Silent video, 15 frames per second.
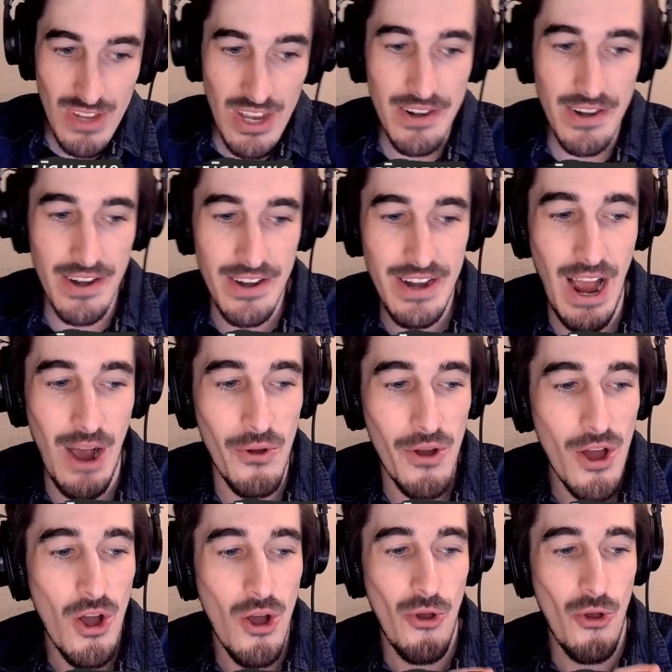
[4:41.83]
Now,
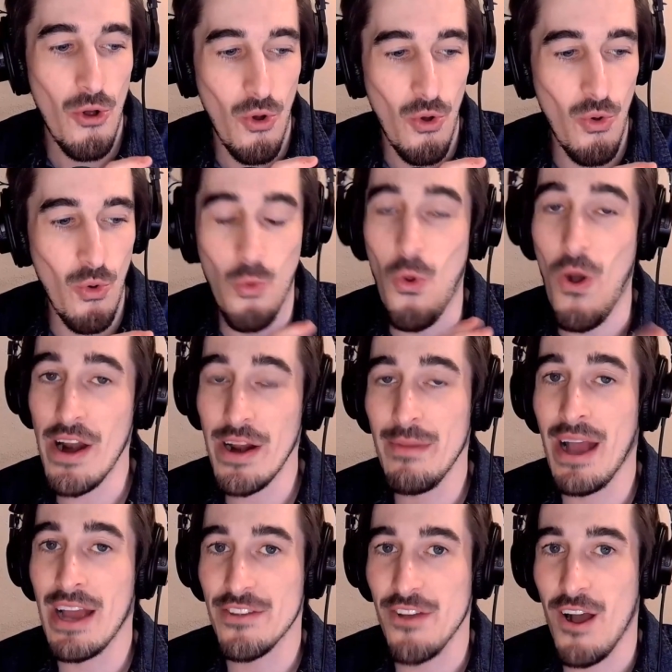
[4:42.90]
what am I
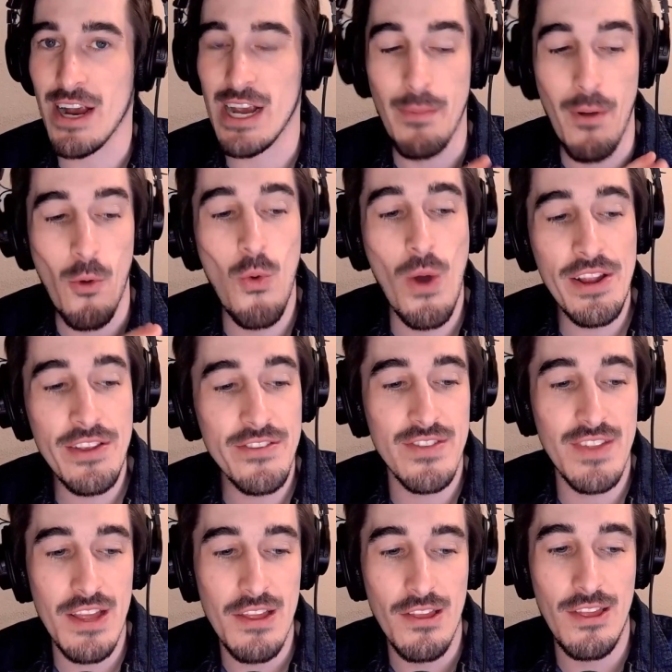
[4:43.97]
talking about? What is
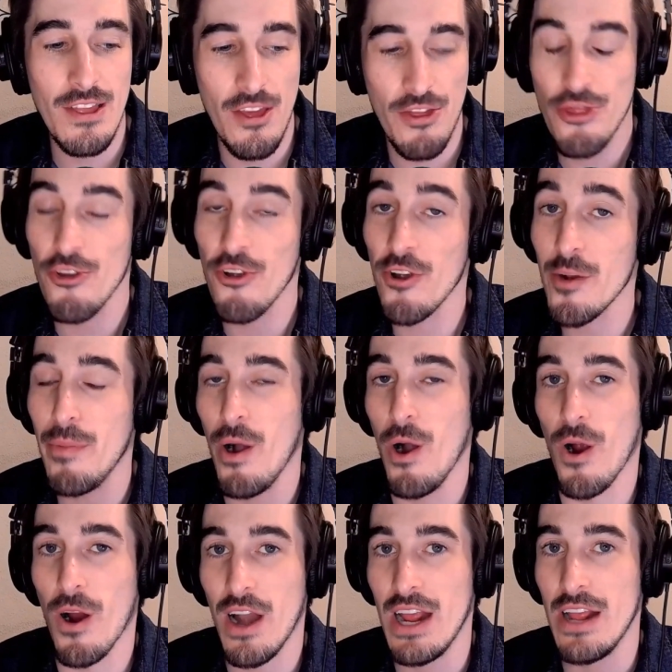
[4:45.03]
the third
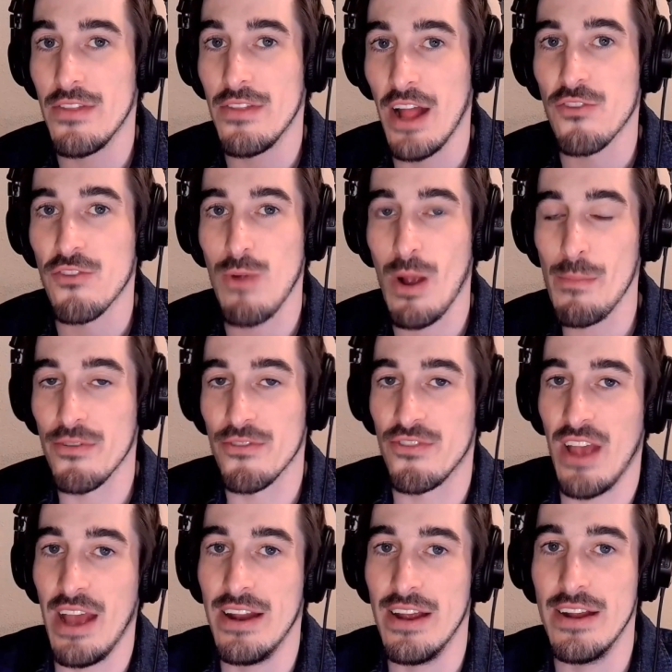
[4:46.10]
party that's
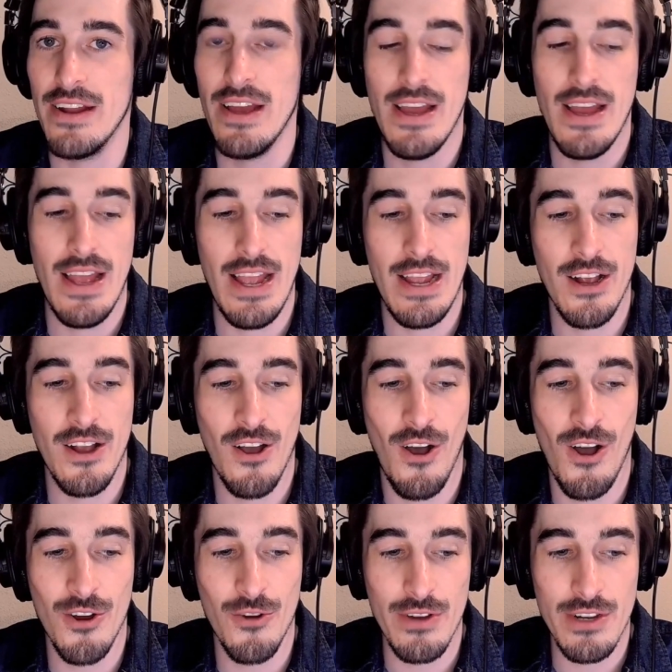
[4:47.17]
represented in
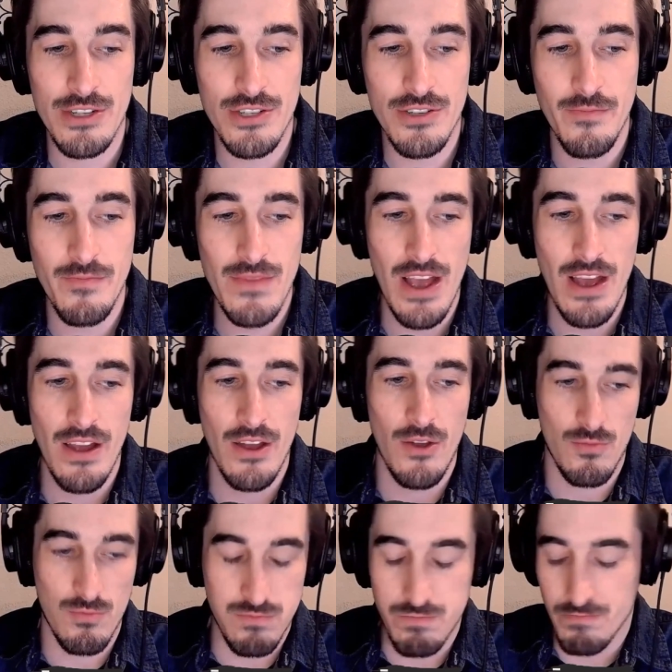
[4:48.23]
Congress?
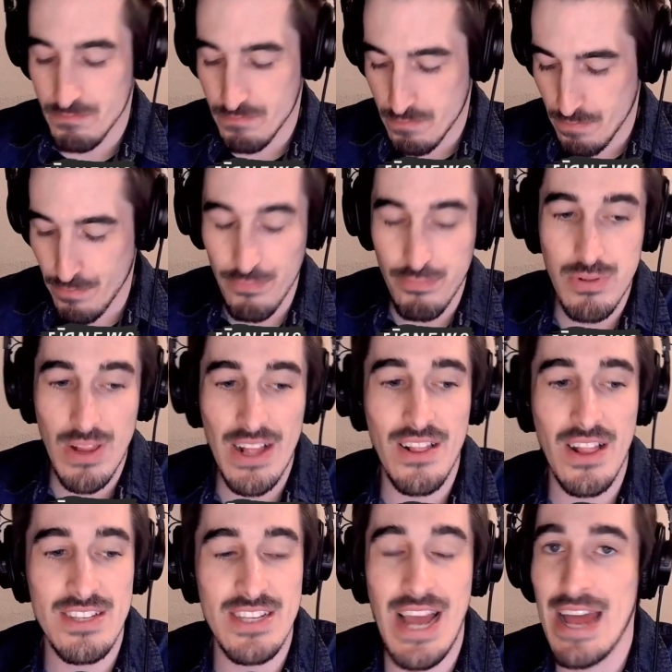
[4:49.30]

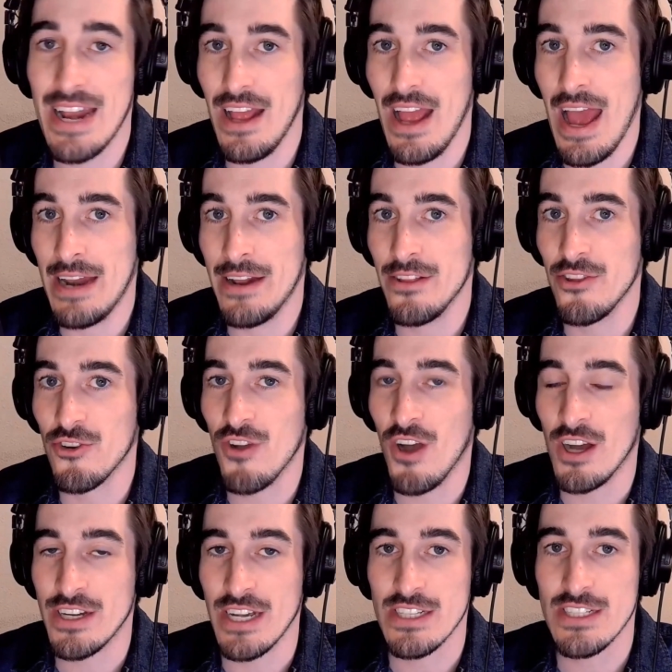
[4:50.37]
Let's add a little
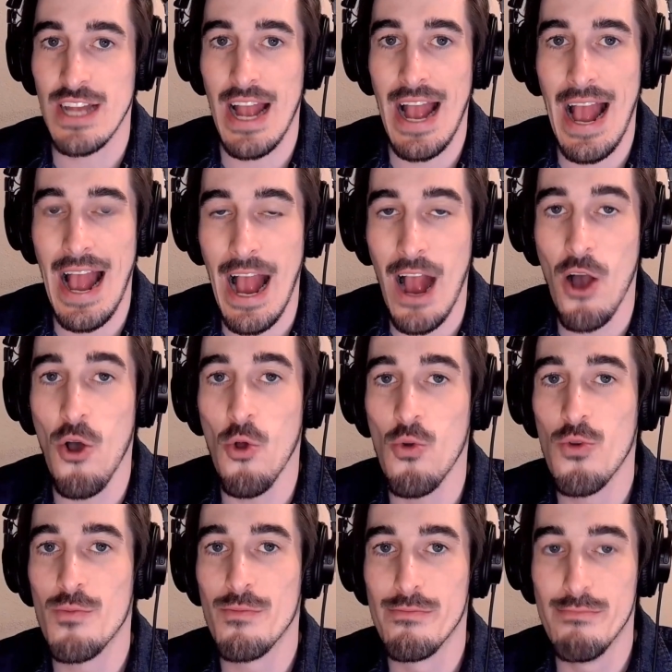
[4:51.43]
context. How
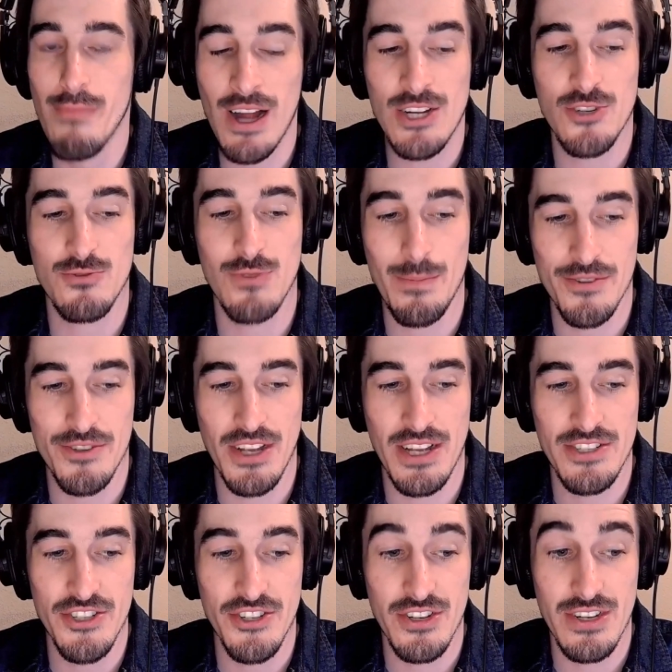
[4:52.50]
much
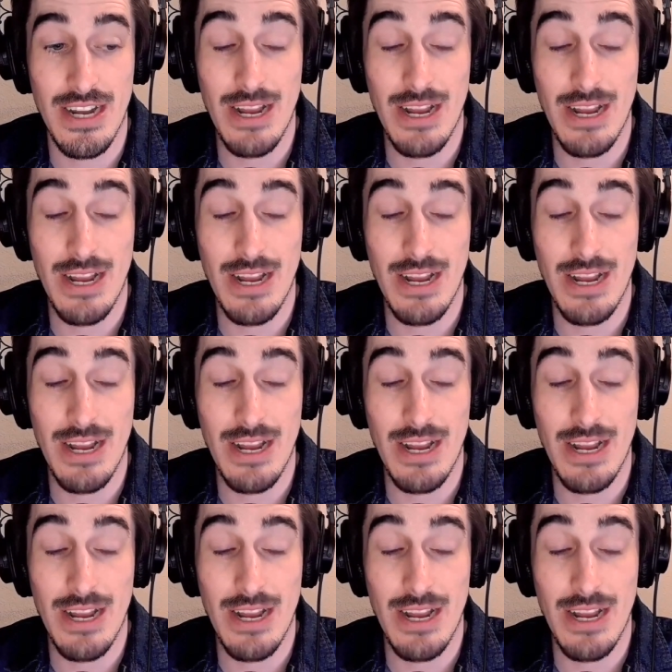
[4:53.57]
representation